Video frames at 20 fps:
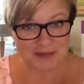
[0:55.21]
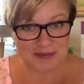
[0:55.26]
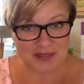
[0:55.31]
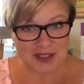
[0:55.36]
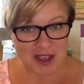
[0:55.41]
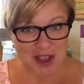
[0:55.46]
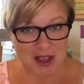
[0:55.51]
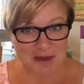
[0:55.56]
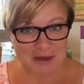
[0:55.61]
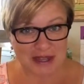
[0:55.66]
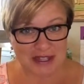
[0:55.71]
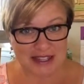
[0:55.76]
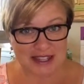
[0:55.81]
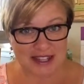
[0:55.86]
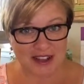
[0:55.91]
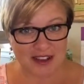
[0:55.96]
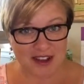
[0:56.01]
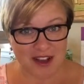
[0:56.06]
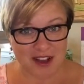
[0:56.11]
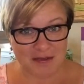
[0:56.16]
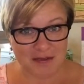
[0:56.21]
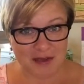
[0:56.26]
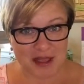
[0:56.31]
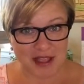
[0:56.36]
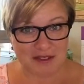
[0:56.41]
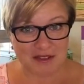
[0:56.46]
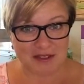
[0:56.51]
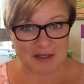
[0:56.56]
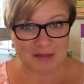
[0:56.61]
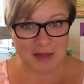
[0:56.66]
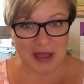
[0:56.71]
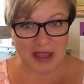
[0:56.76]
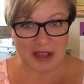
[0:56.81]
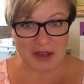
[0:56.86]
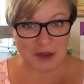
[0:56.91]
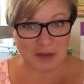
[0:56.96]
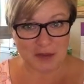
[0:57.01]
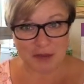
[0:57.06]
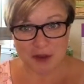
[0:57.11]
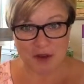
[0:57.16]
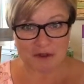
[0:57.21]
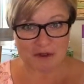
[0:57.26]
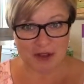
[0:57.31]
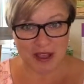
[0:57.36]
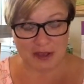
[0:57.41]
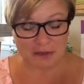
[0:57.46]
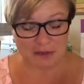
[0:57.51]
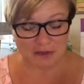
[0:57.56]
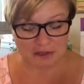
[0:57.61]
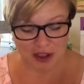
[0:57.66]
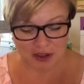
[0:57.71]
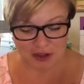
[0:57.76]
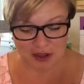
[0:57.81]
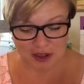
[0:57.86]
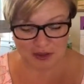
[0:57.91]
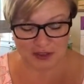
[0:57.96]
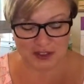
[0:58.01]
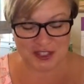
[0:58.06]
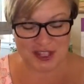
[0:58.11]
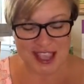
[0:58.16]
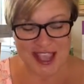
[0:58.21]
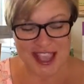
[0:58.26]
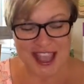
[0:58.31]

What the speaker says: commented on my new profile photos.